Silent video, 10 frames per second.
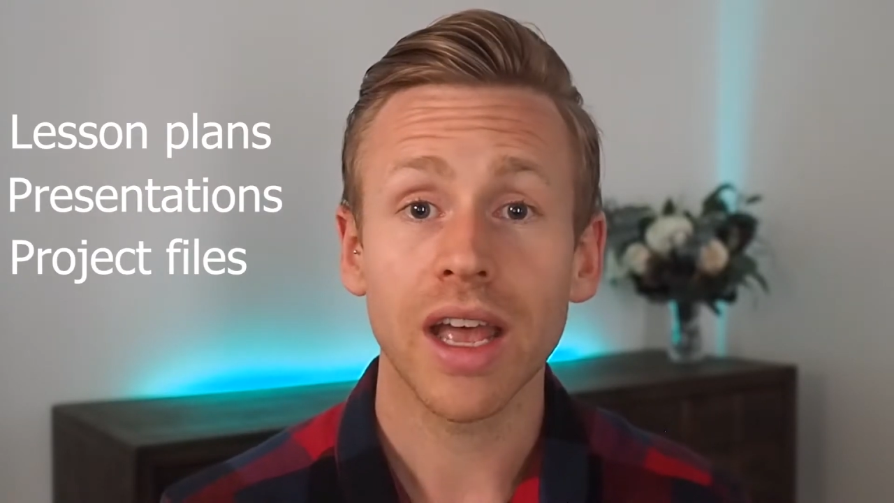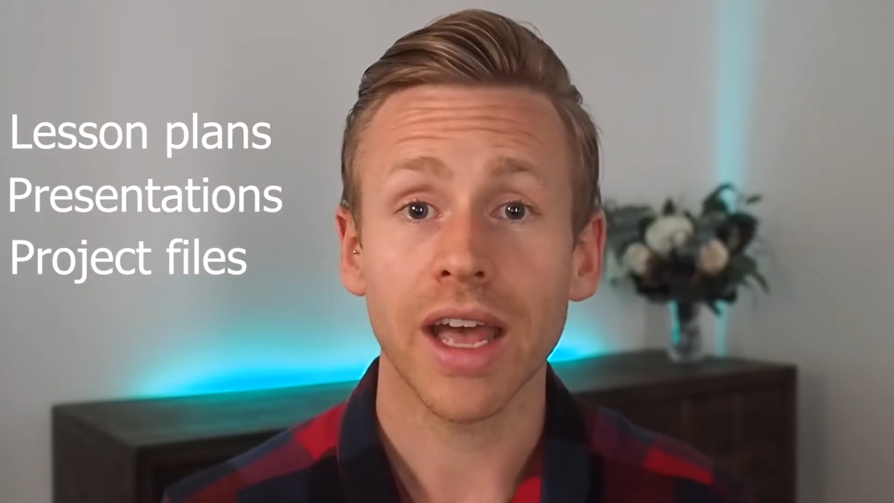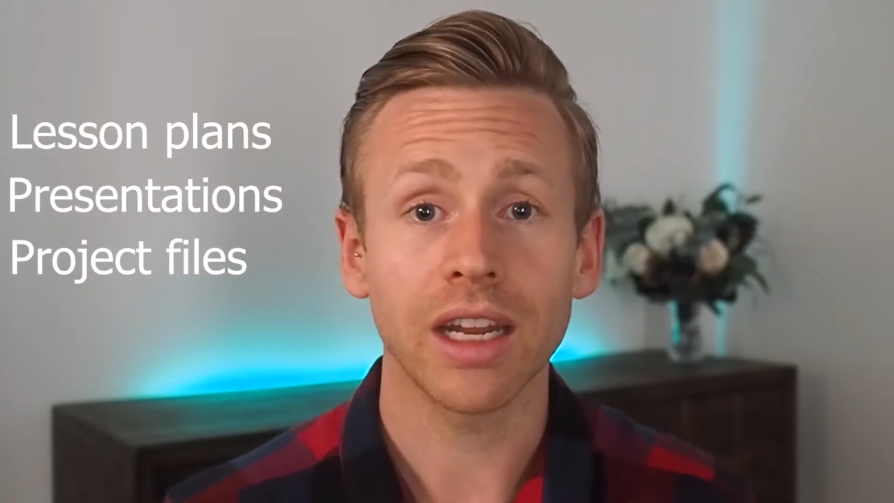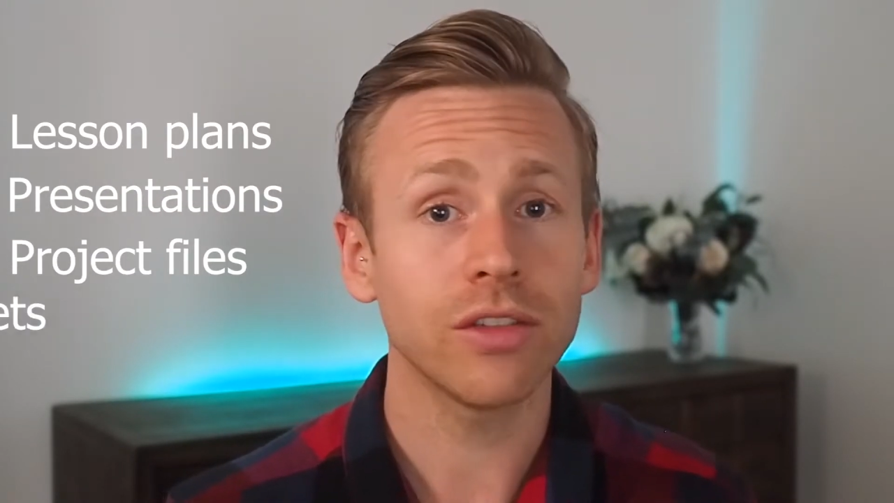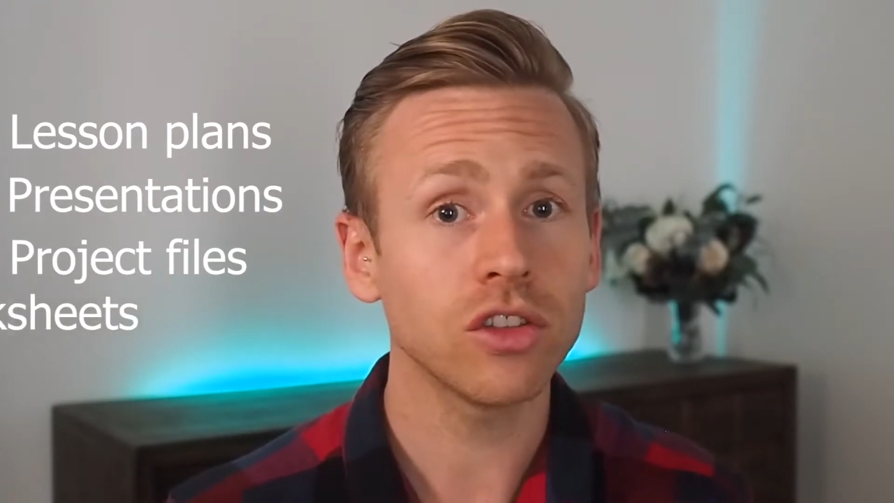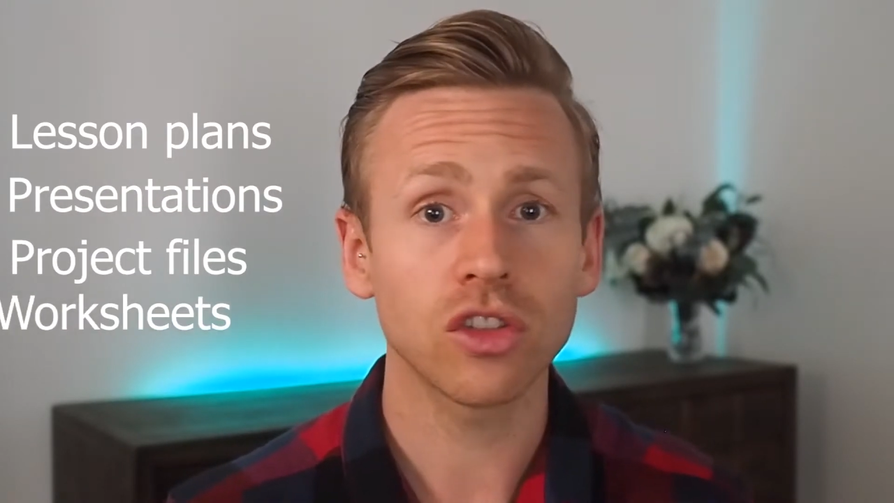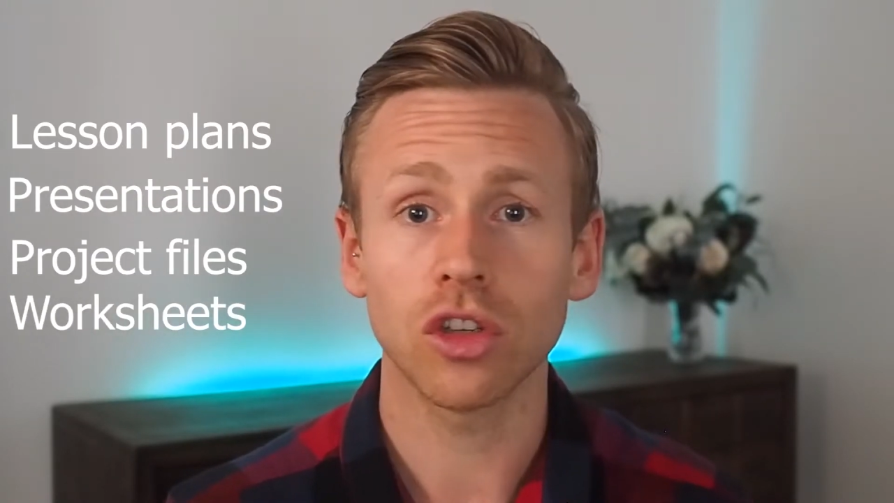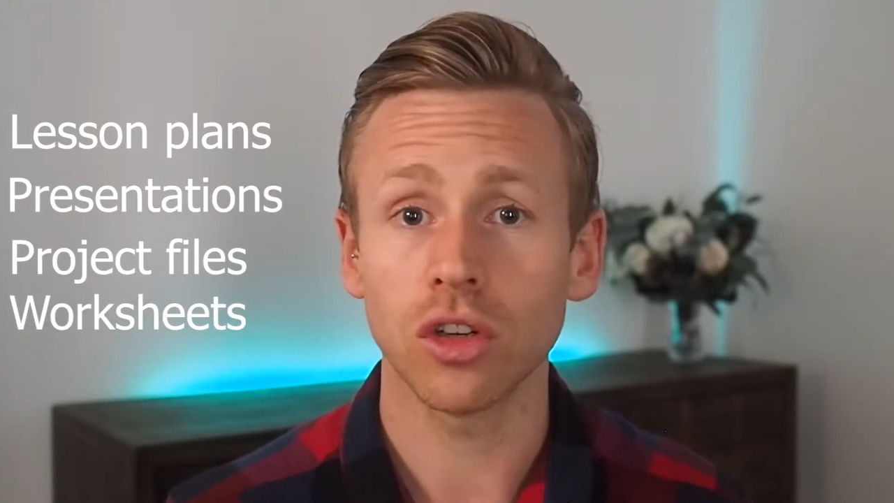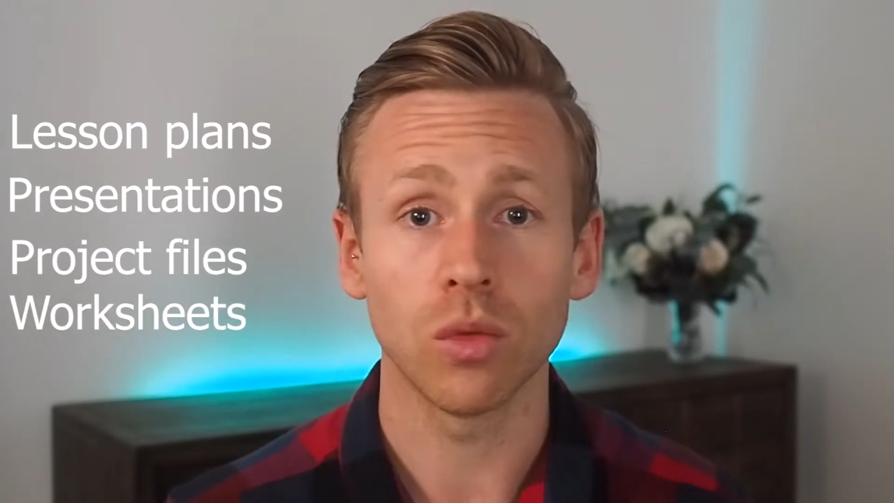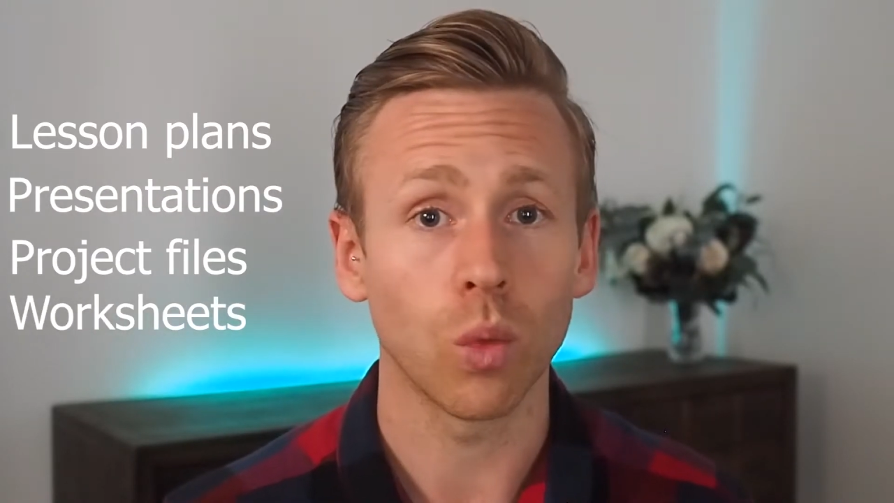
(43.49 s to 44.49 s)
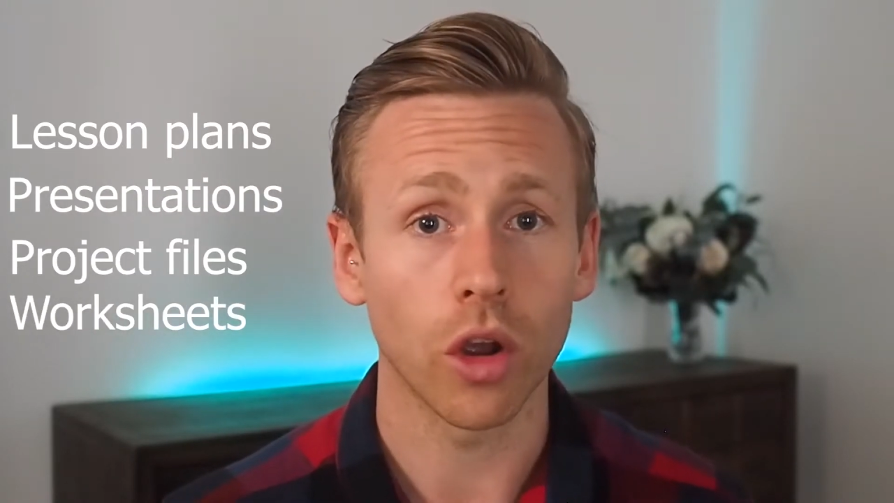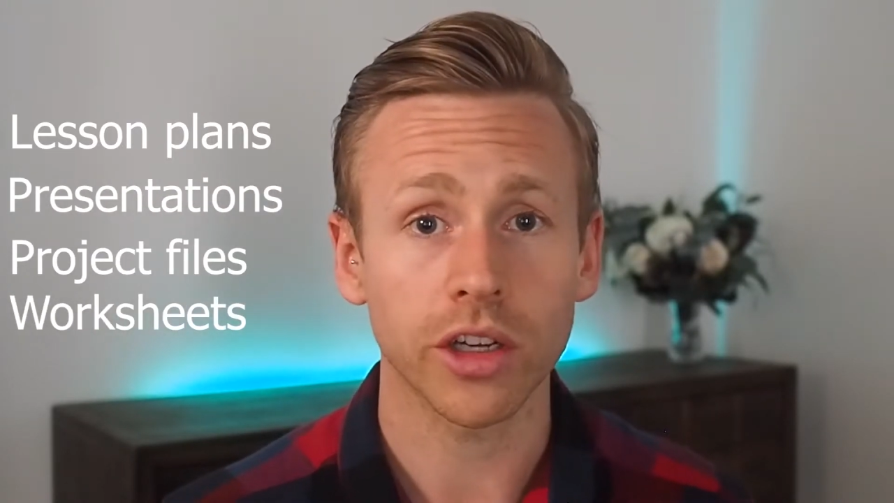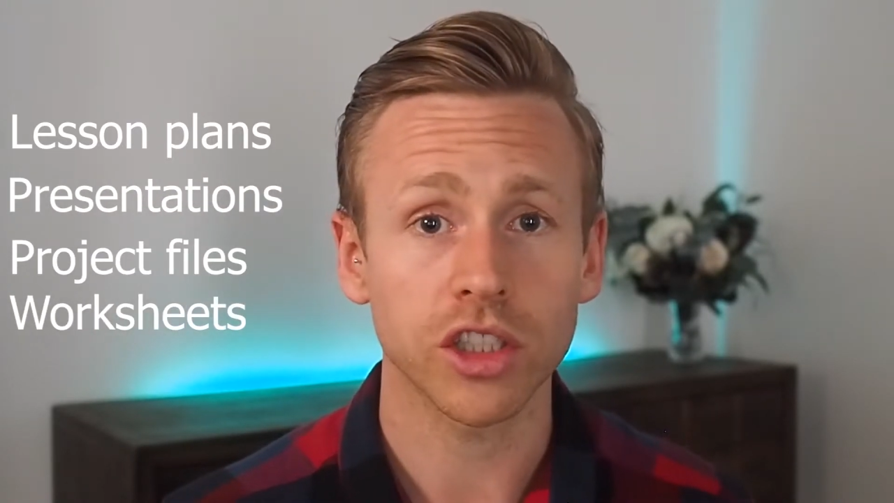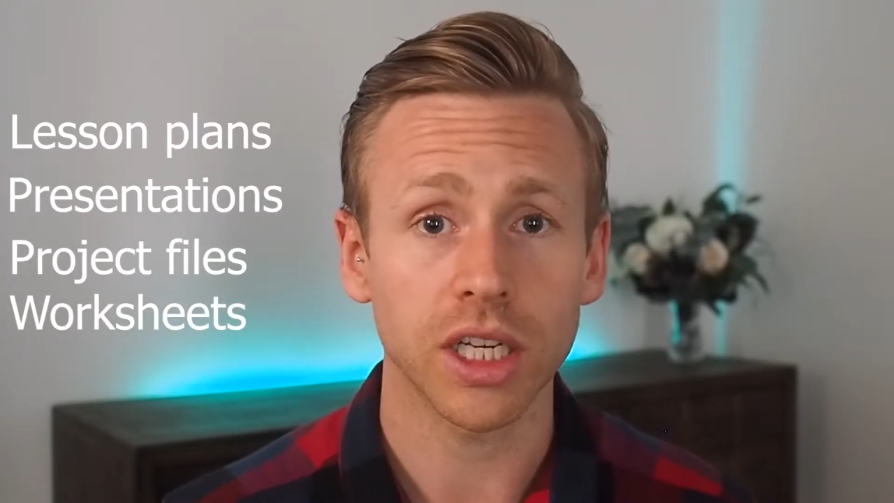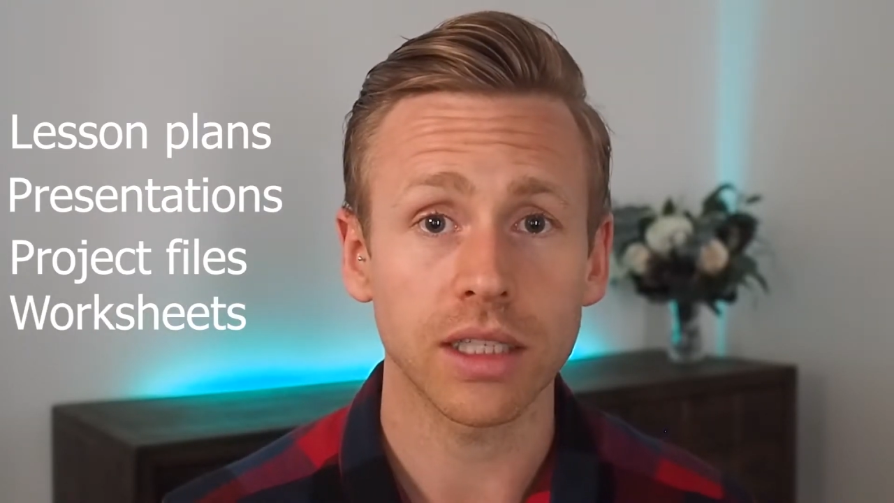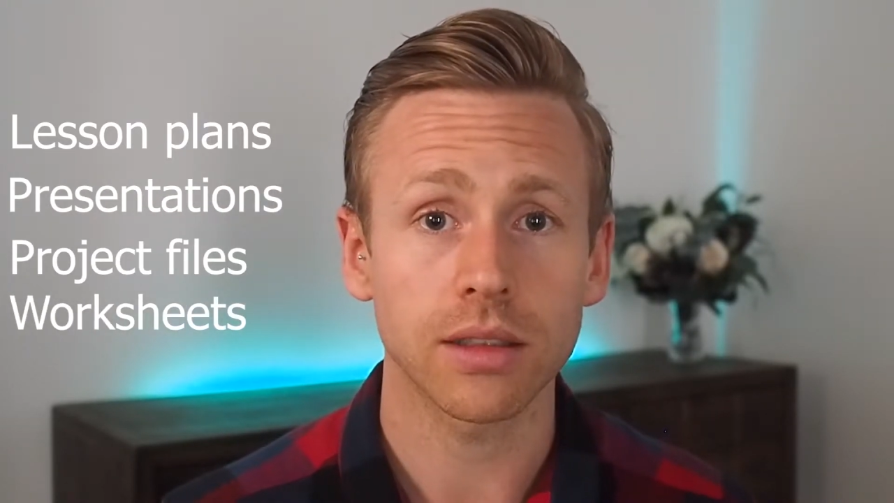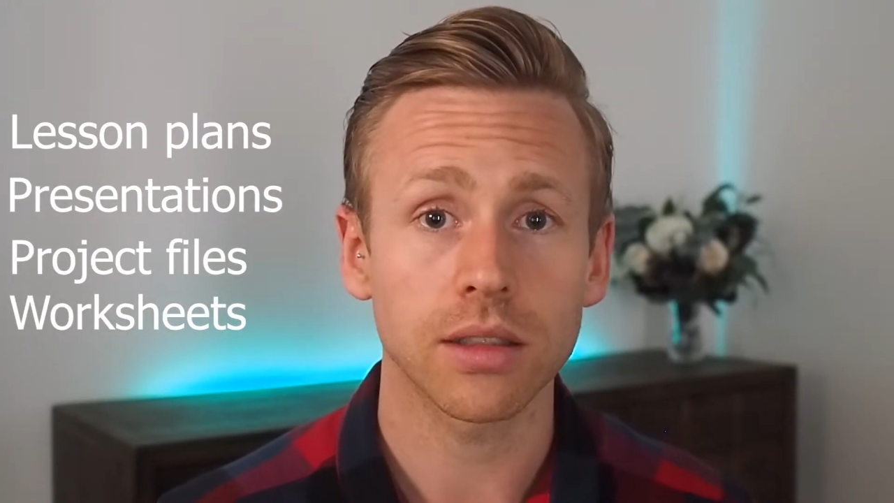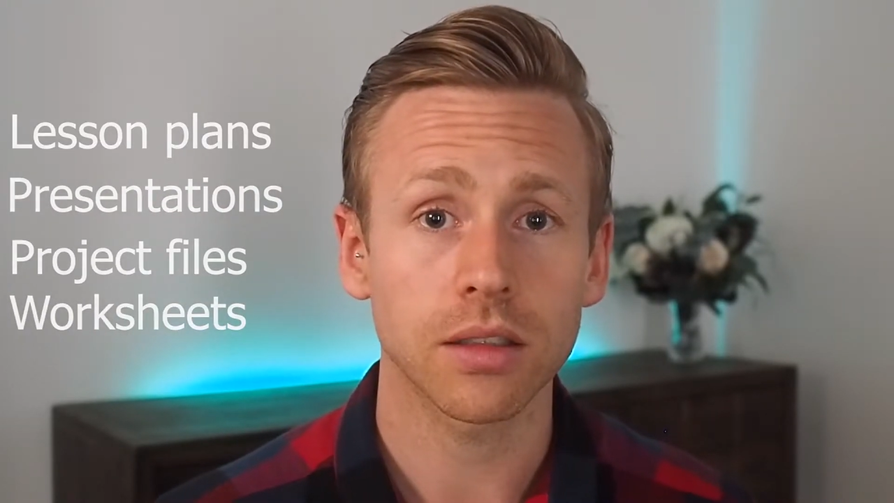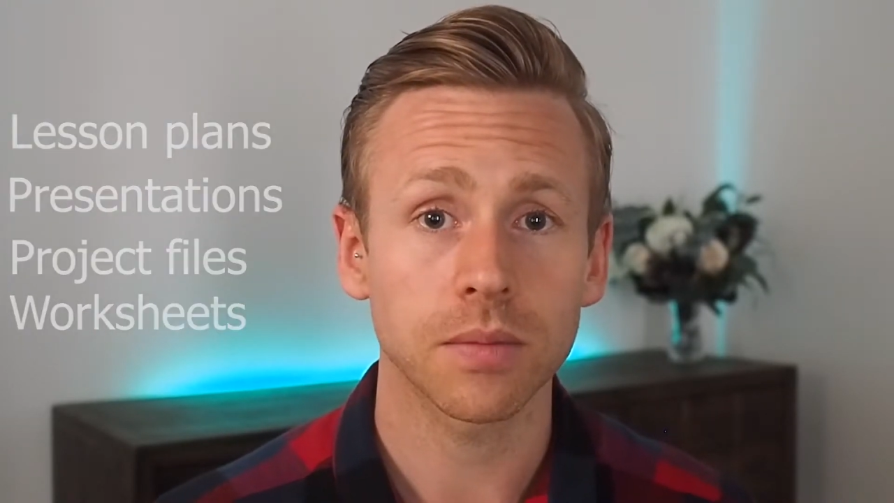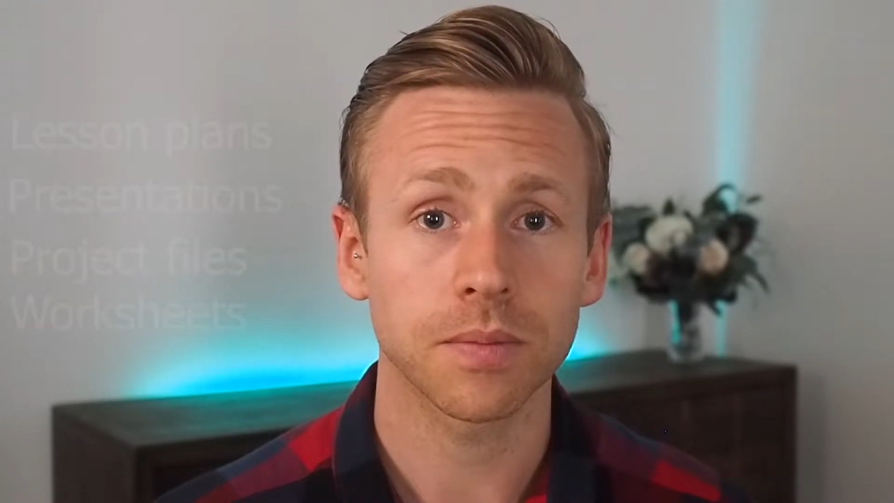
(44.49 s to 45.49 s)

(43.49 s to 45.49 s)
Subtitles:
and even student worksheets.